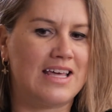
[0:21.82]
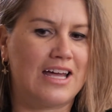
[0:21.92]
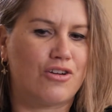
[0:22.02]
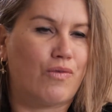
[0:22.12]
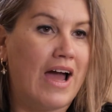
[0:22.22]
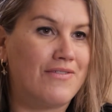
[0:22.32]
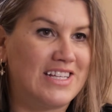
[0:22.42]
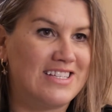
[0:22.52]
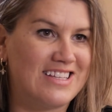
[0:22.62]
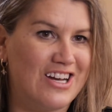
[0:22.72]
that gravity
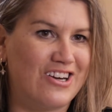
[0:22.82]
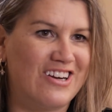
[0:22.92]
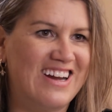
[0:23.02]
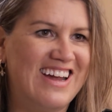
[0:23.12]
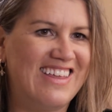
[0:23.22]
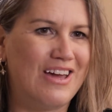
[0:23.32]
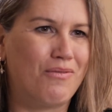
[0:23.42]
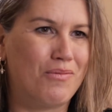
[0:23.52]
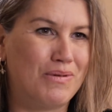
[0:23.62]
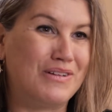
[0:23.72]
center that
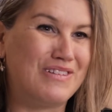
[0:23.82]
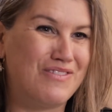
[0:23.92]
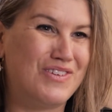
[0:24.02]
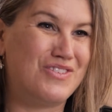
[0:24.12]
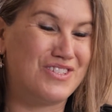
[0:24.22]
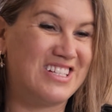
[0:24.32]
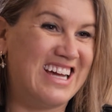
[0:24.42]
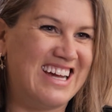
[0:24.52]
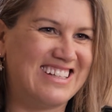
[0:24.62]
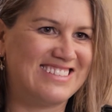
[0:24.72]
we're building the future
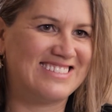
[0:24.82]
today.